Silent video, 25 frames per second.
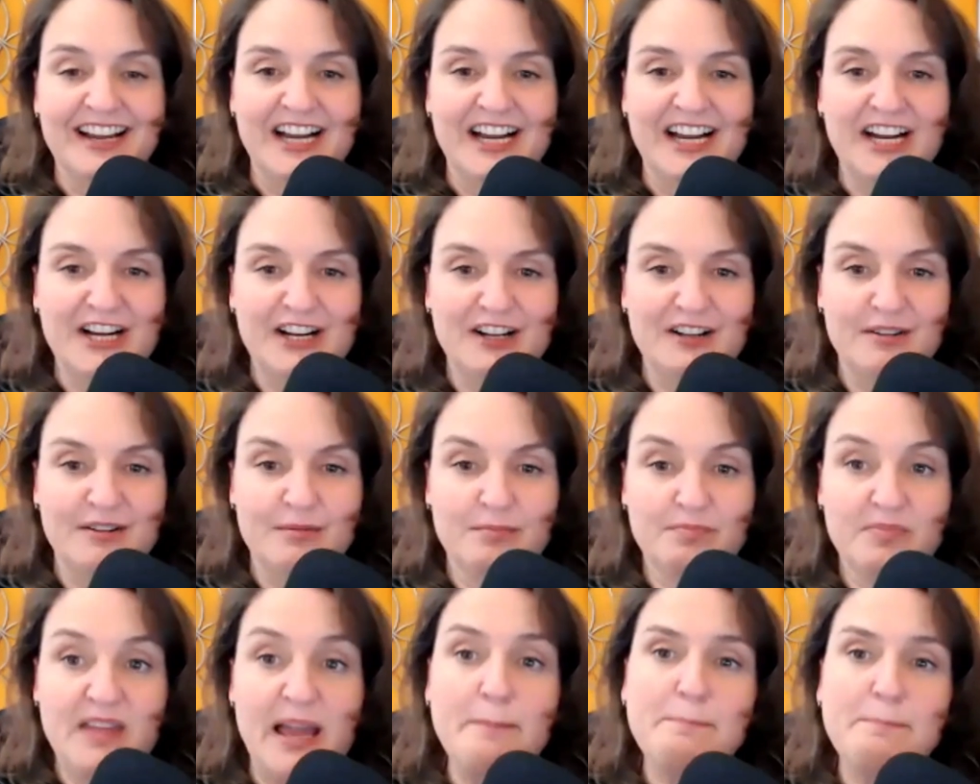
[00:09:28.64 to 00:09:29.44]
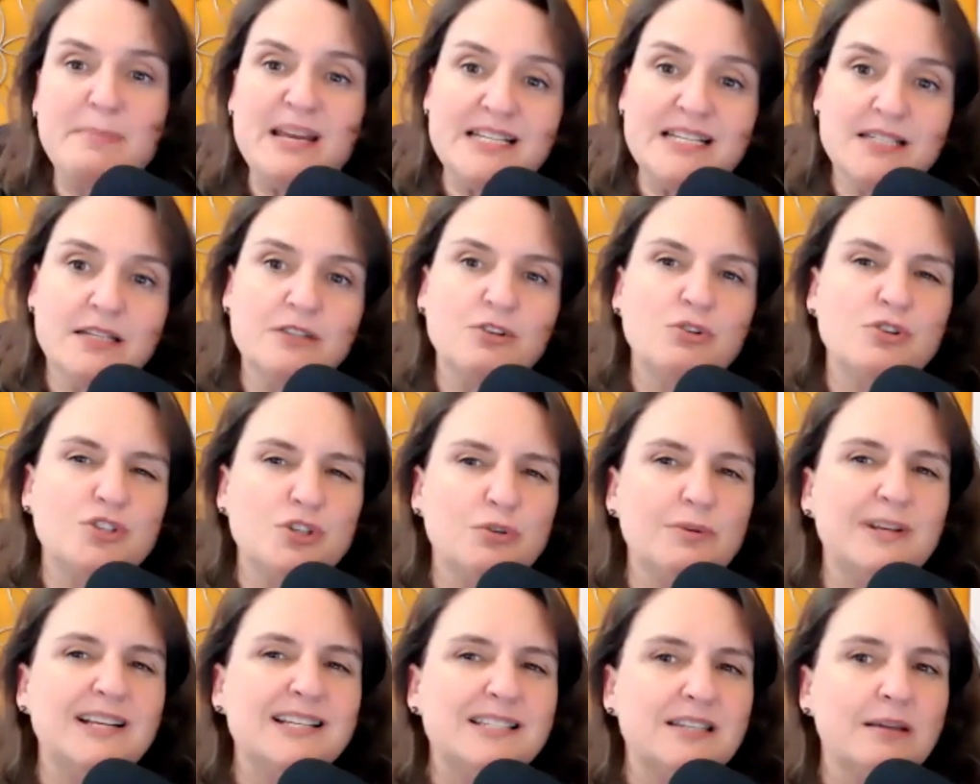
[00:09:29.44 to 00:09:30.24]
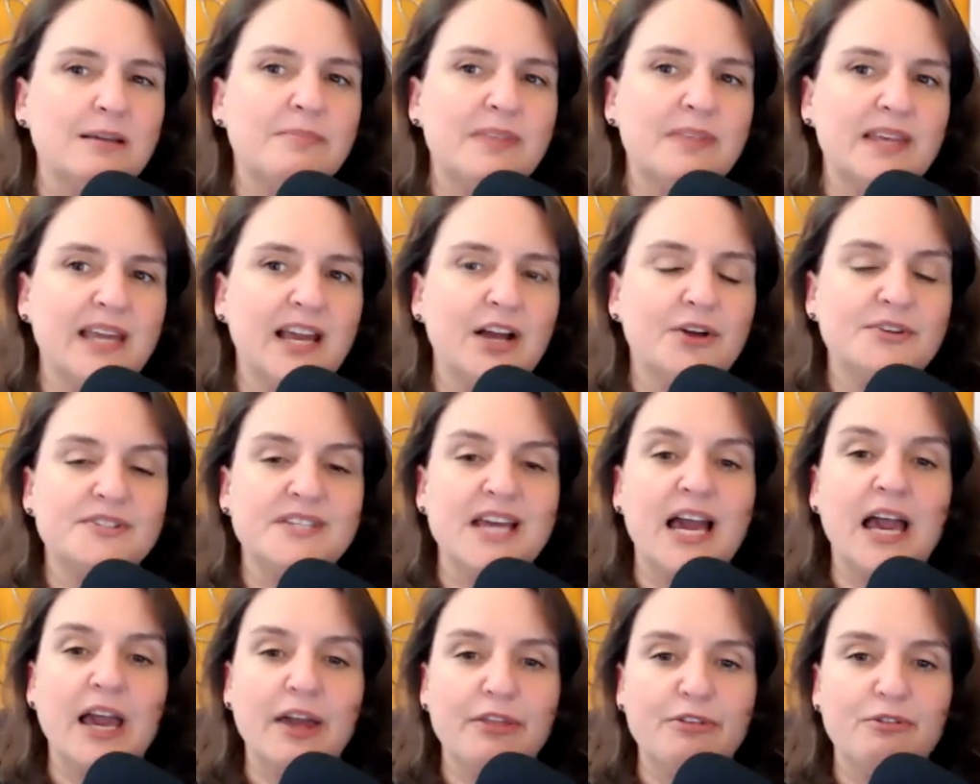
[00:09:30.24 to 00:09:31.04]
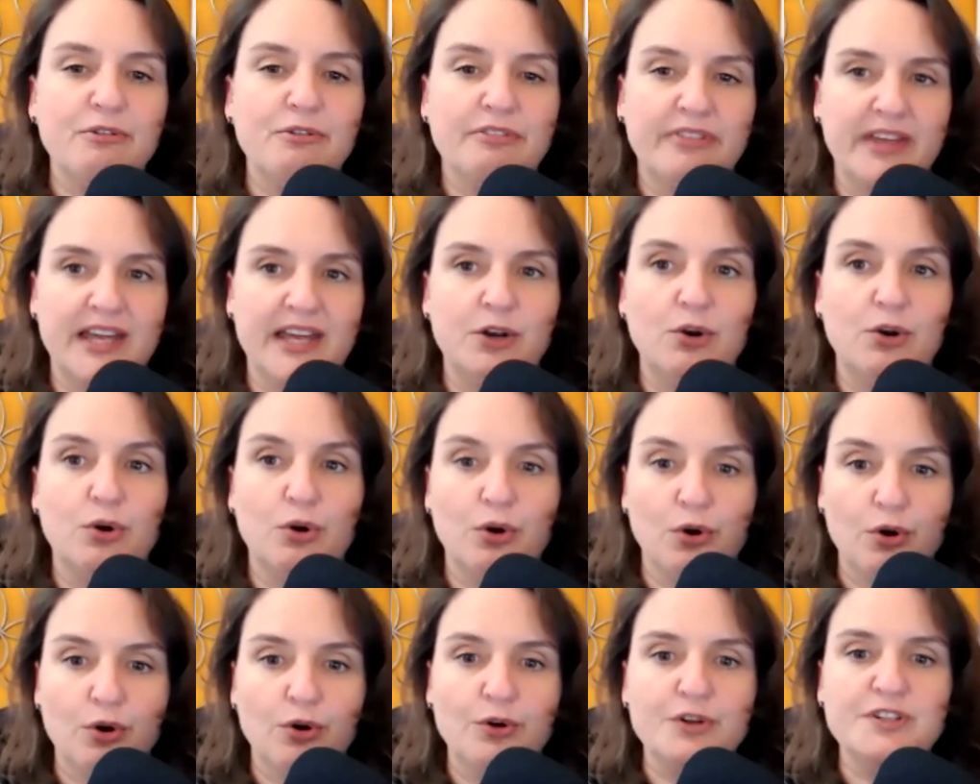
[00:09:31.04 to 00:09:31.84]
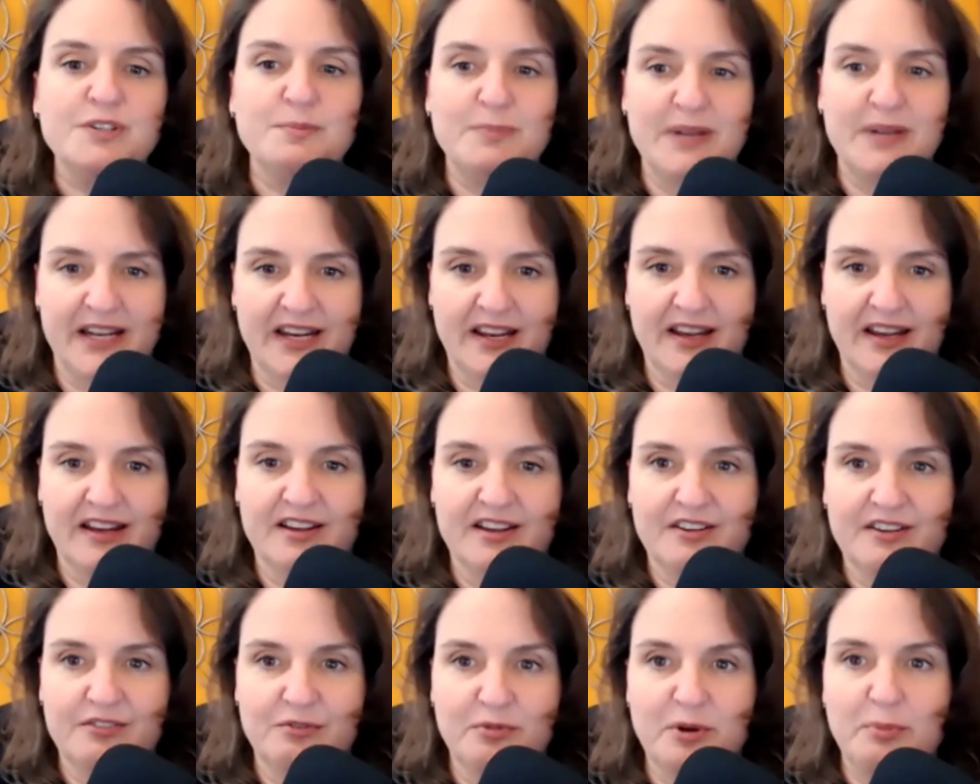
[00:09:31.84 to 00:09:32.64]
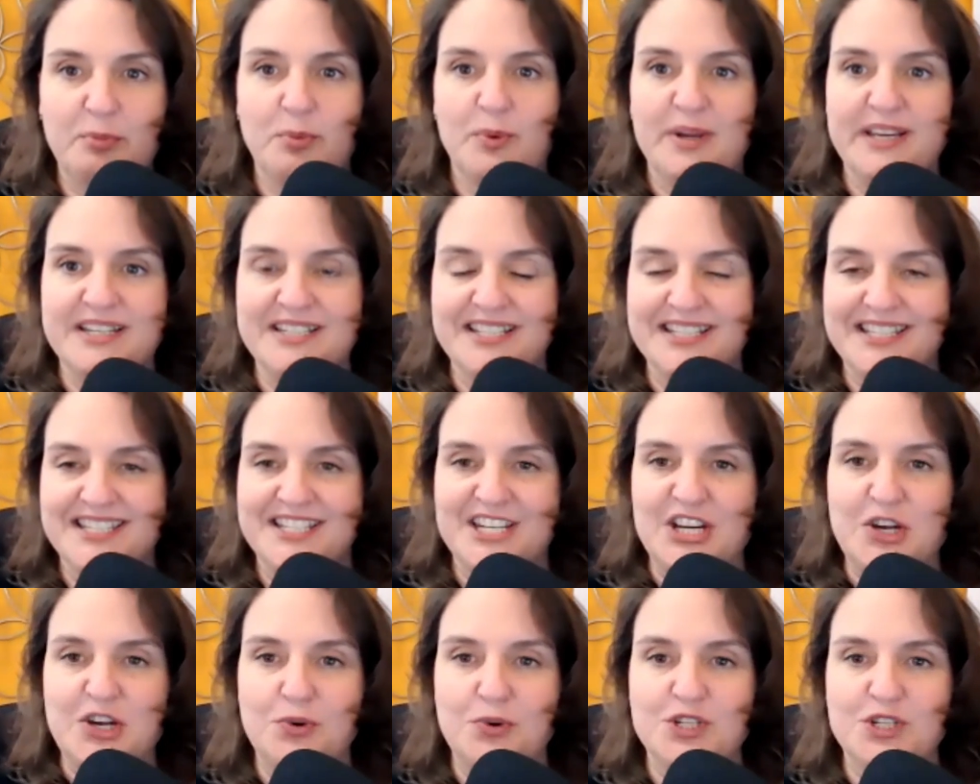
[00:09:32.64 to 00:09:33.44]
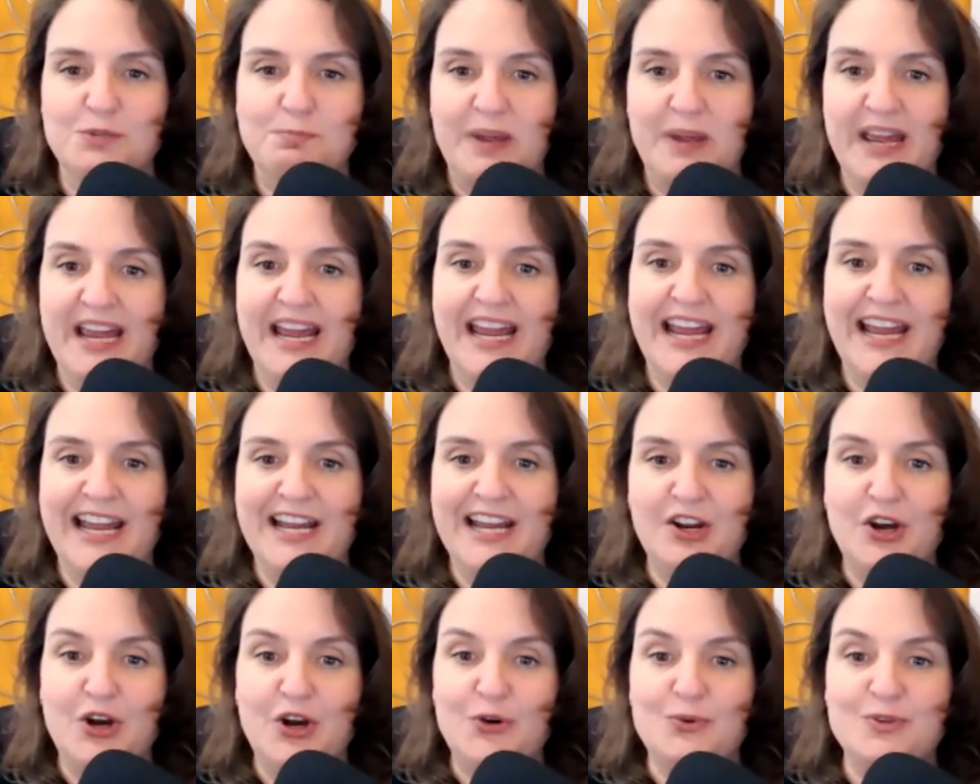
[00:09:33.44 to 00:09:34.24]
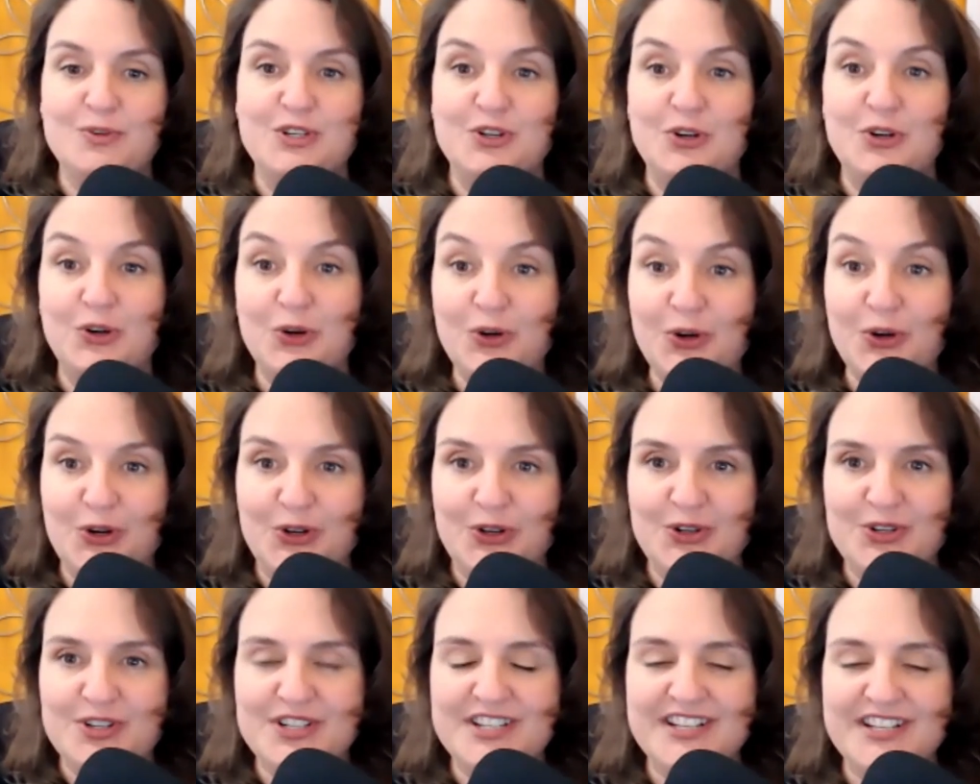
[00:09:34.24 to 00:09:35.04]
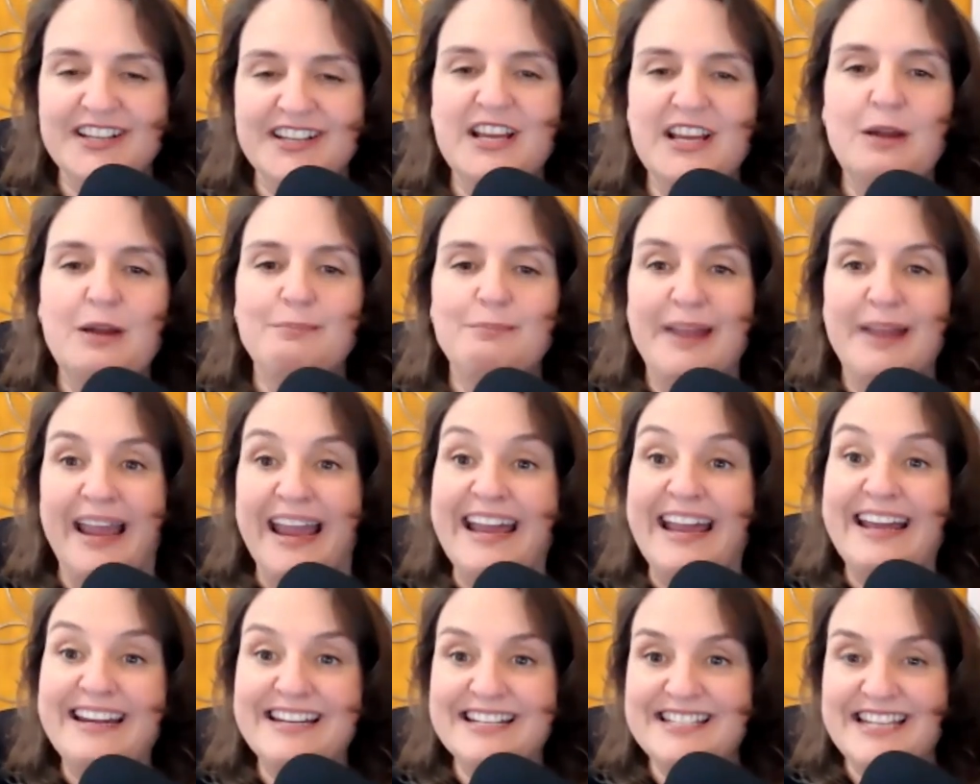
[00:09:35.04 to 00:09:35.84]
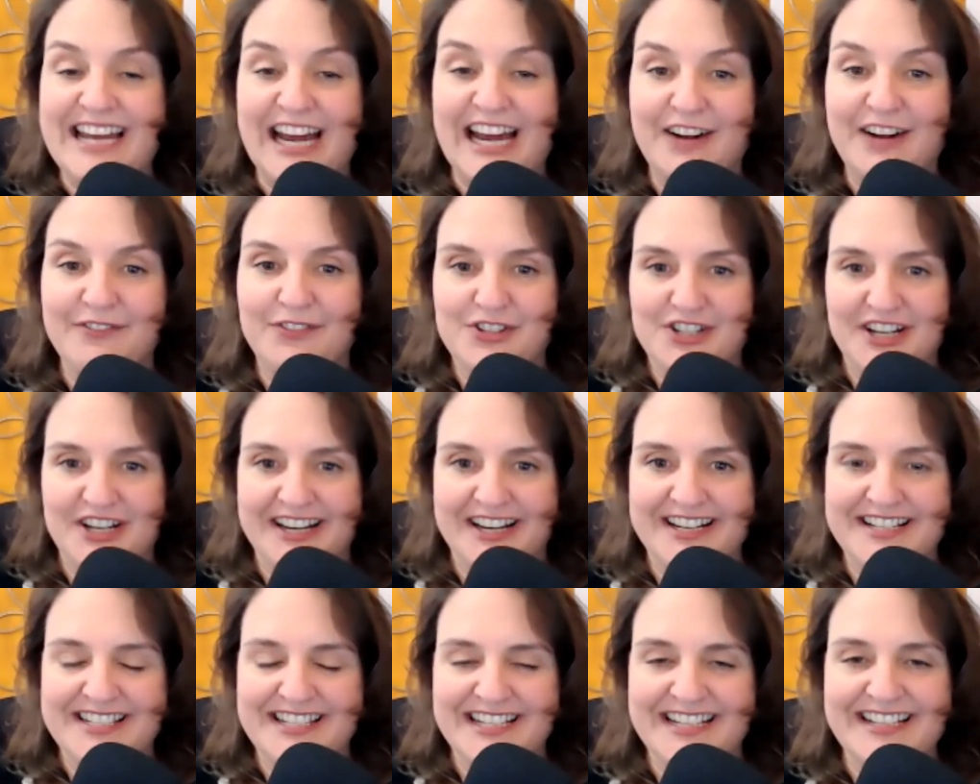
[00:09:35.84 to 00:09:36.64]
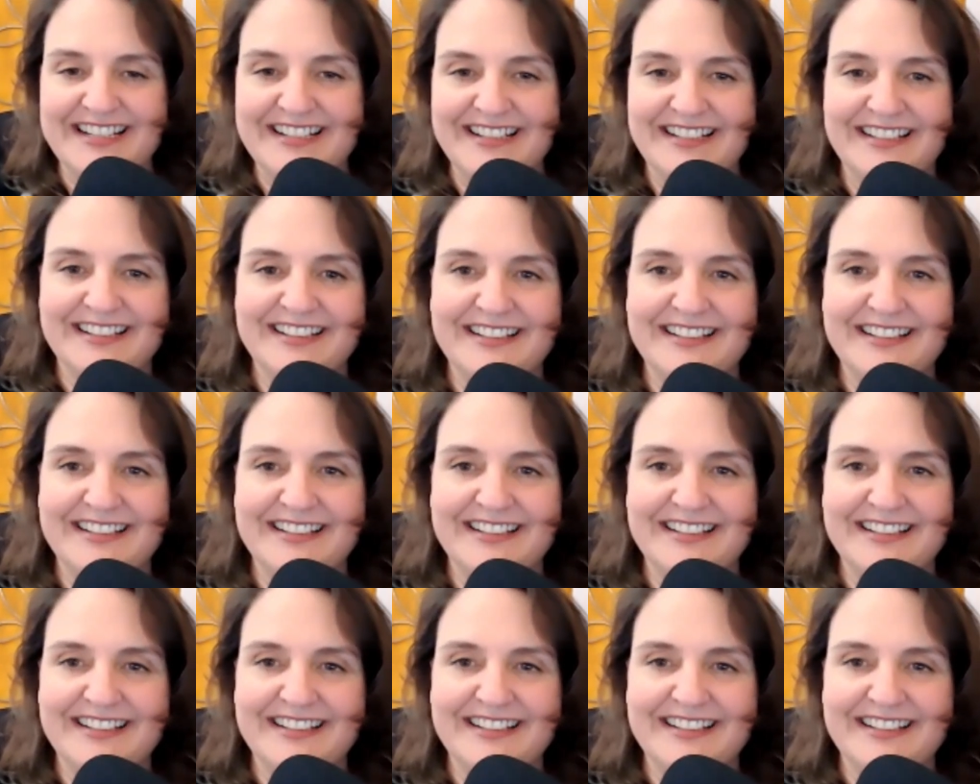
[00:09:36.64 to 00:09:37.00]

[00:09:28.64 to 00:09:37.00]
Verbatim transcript: uh, that means that they're doing something else other than earned media remember we had distinguished paid owned and earned paid is advertising